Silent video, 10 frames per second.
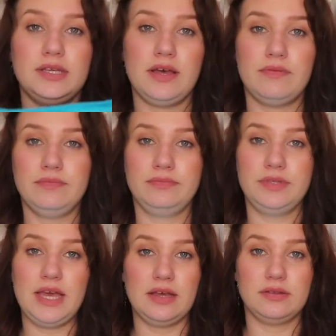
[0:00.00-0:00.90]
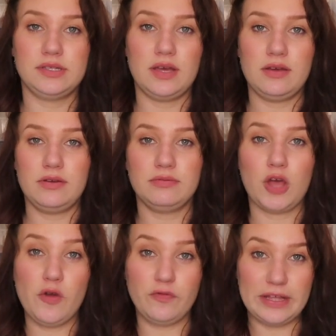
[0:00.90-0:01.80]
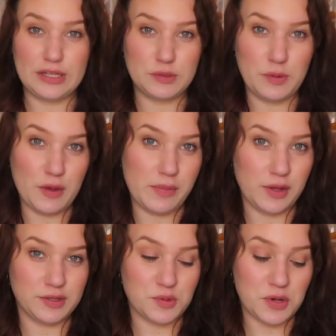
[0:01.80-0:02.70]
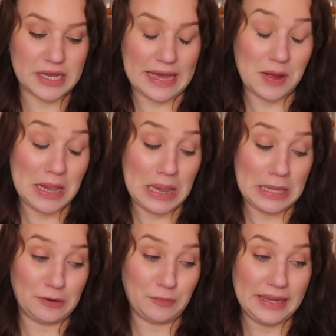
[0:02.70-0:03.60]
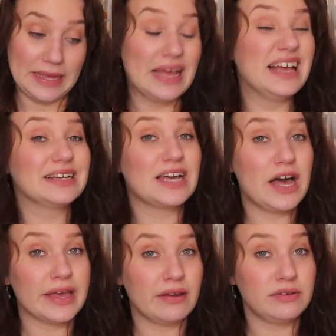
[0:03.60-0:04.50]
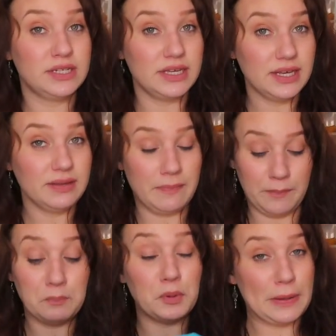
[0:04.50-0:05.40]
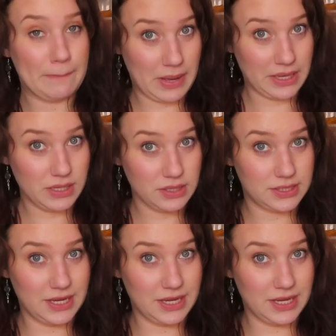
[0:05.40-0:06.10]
um, yeah, so hopefully it'll spur me on to work out a little bit. Can't guarantee it, but it might.